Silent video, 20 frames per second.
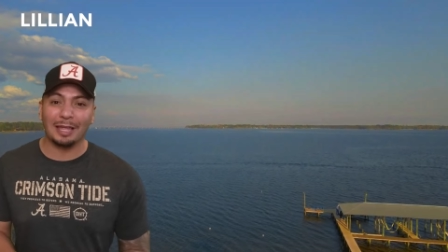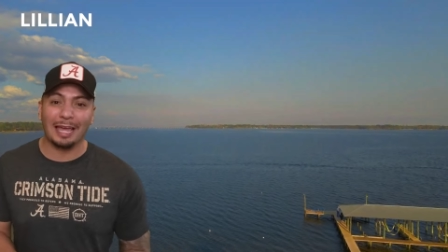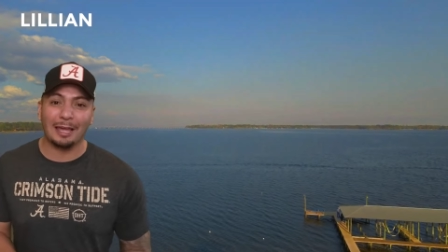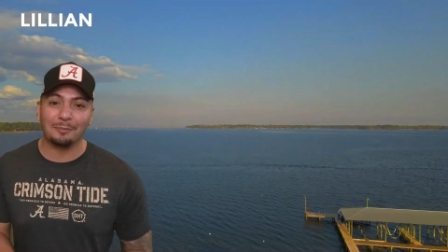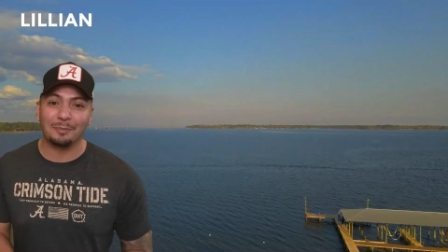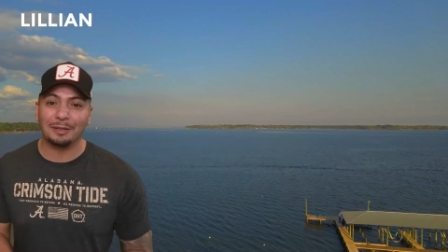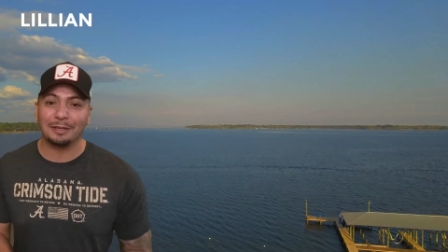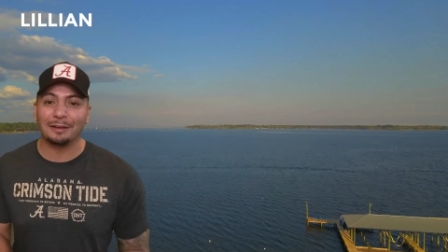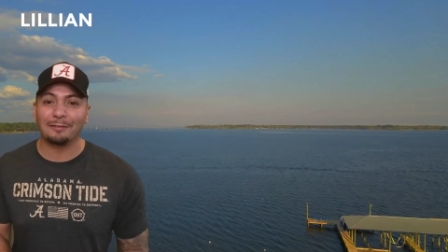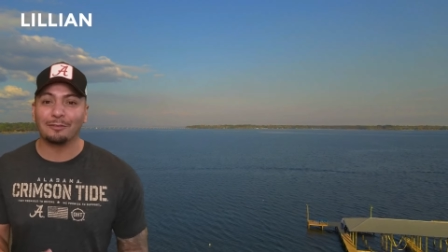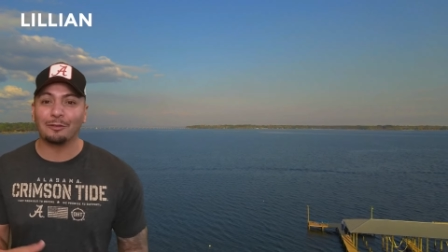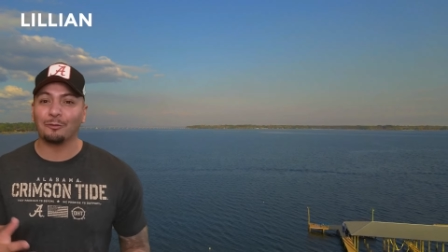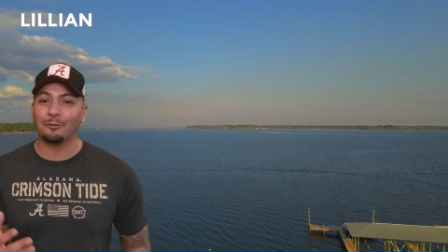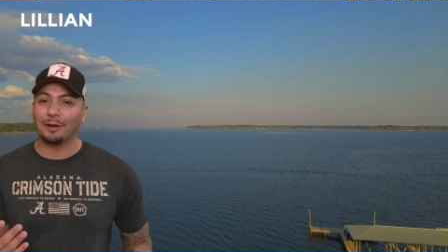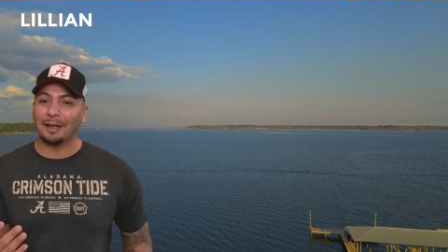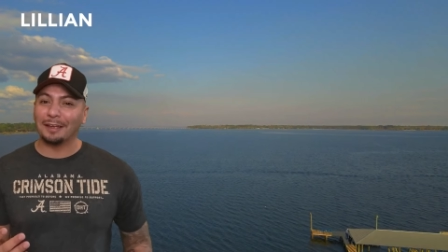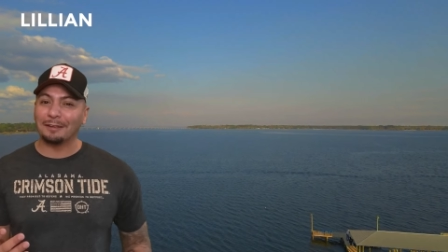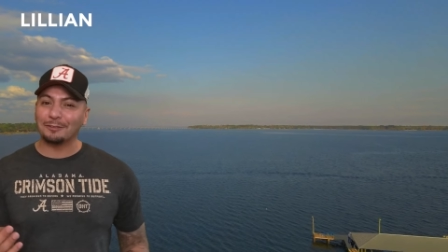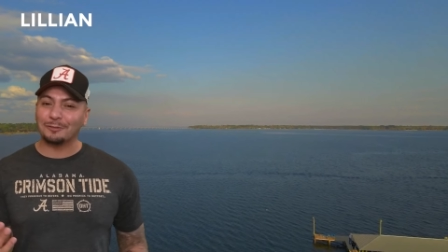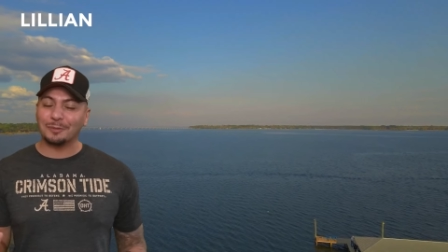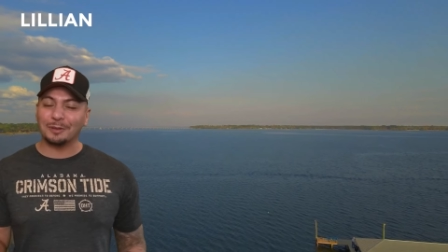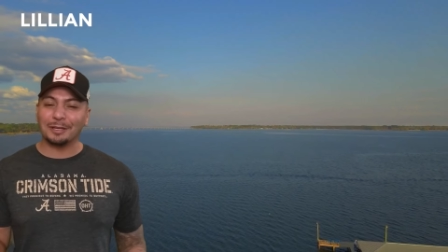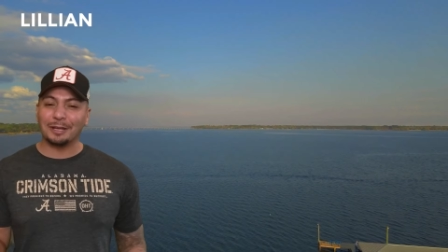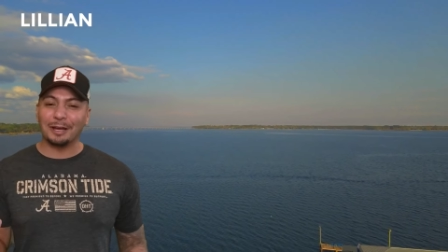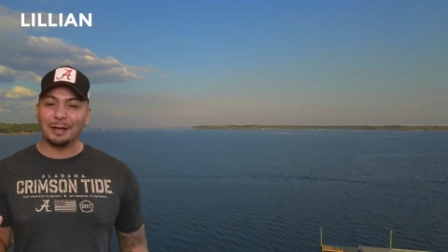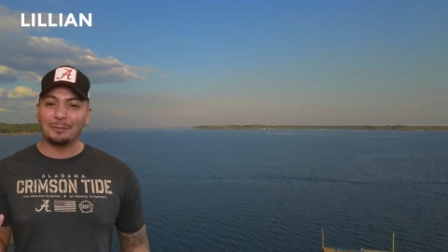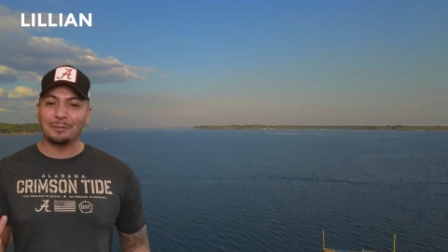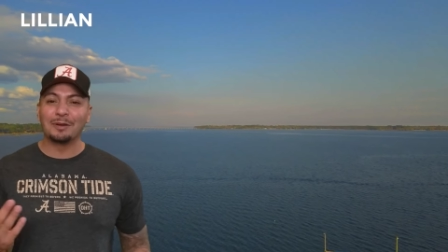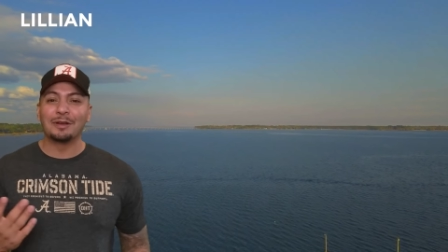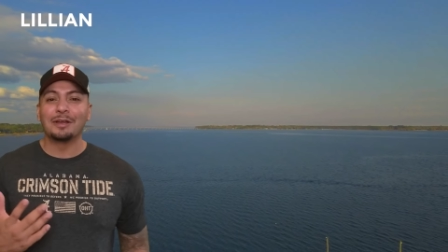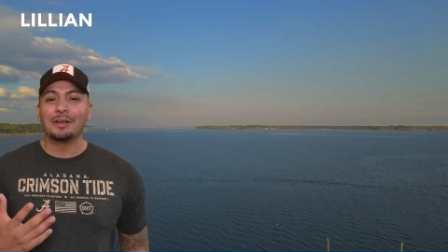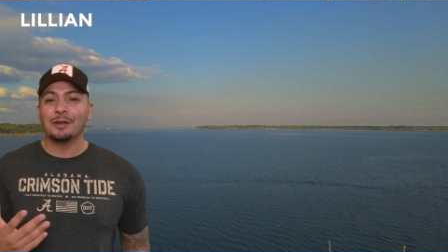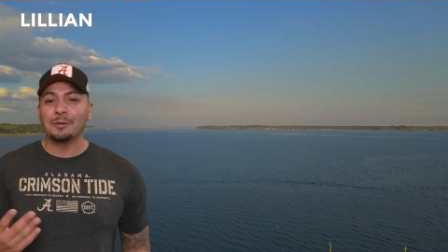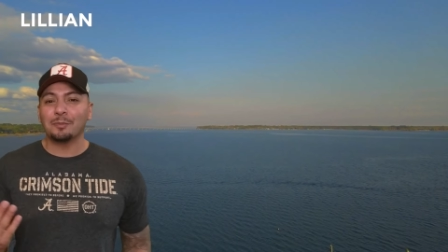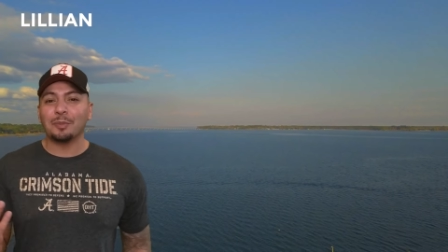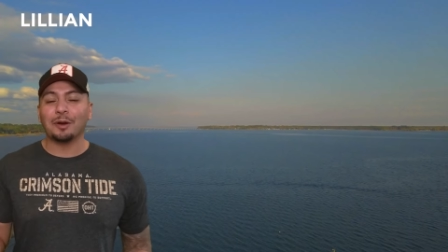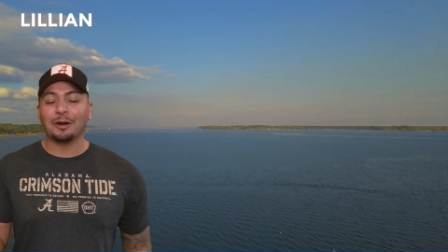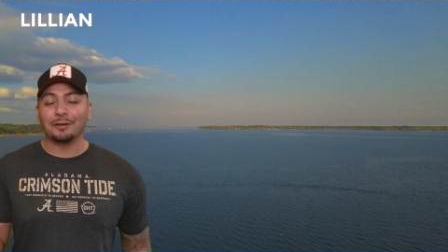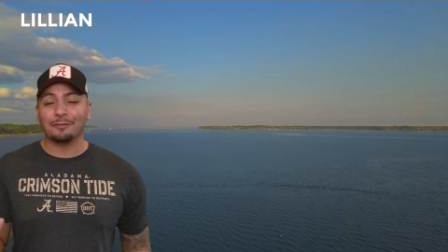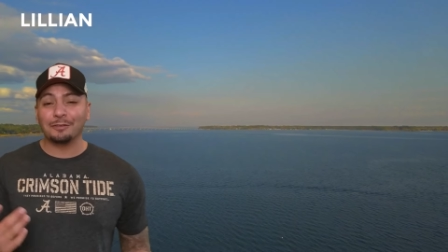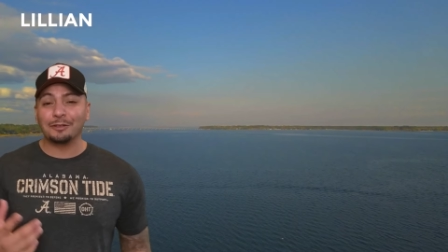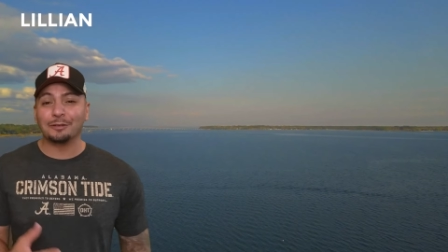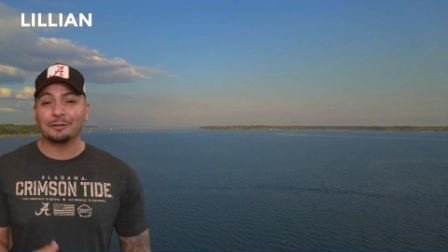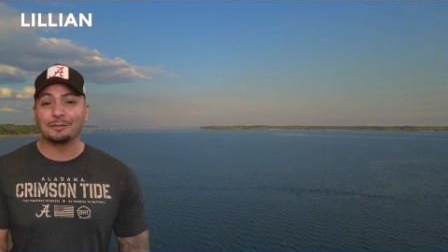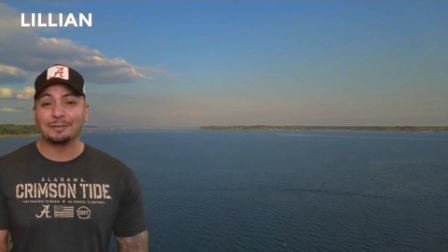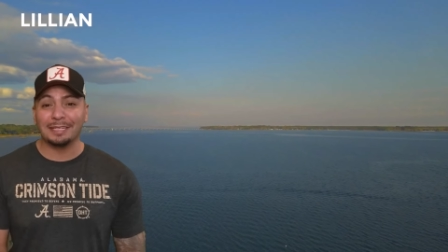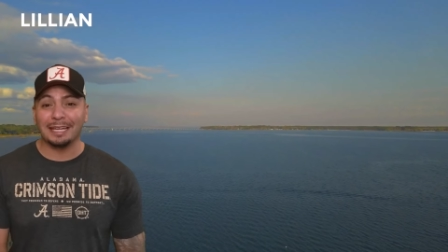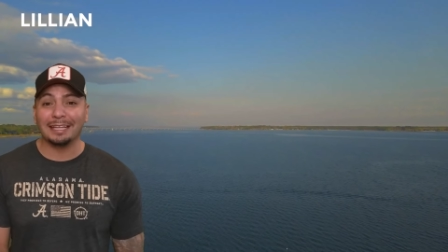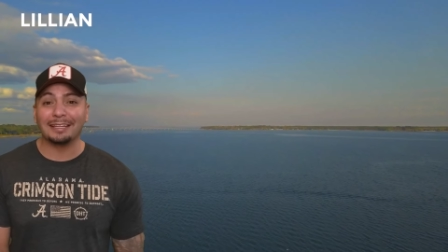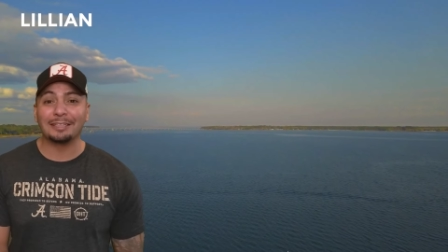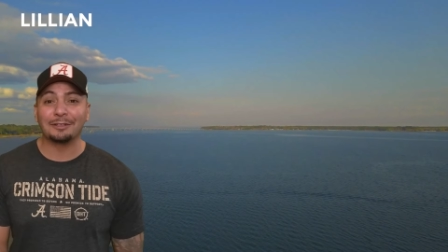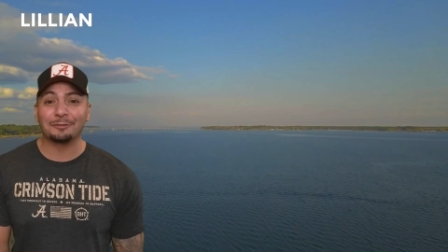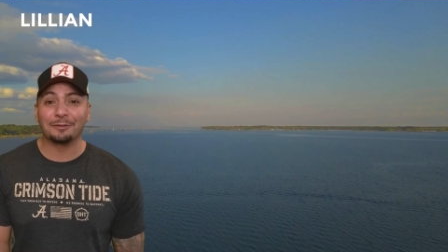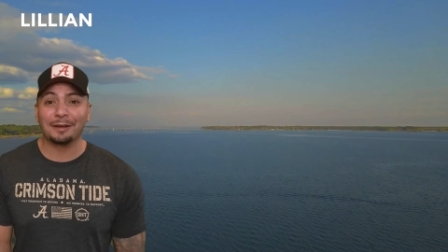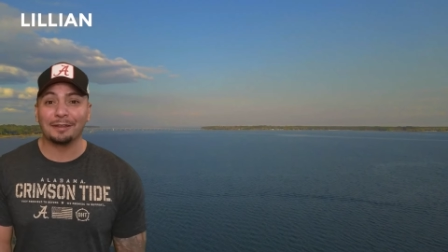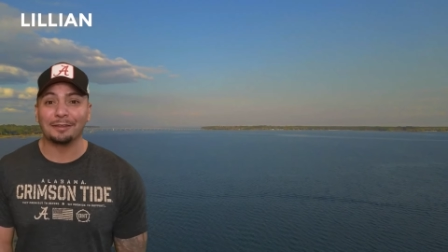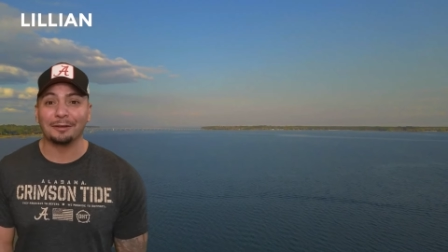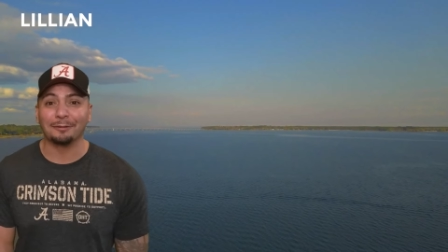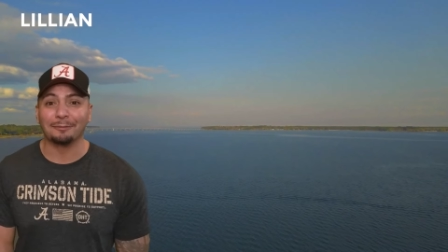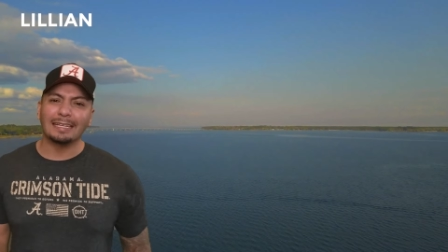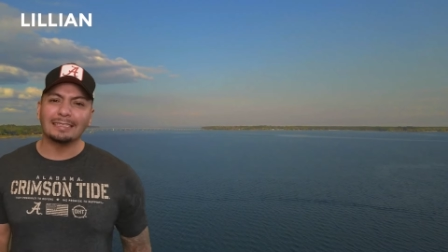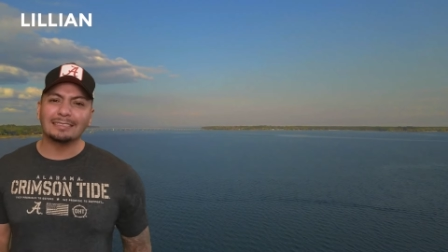lapping of the waves become part of your daily rhythm.